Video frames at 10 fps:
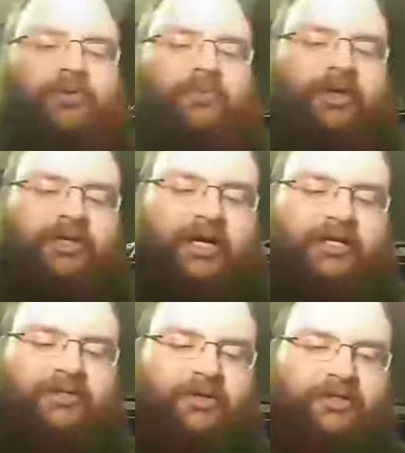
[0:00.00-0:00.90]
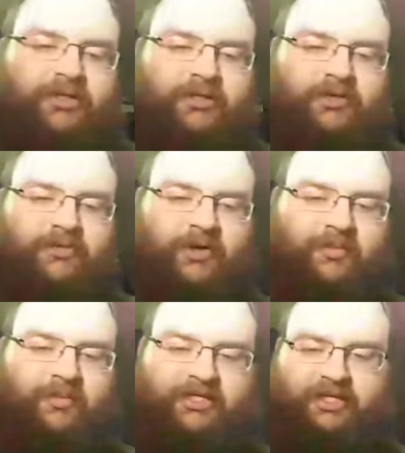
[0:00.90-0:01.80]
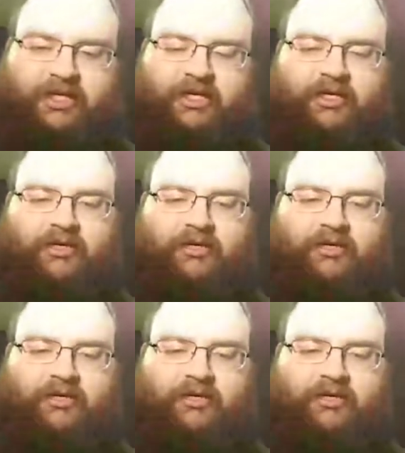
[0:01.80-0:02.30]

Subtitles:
real dinosaurs. They're from Ixalan.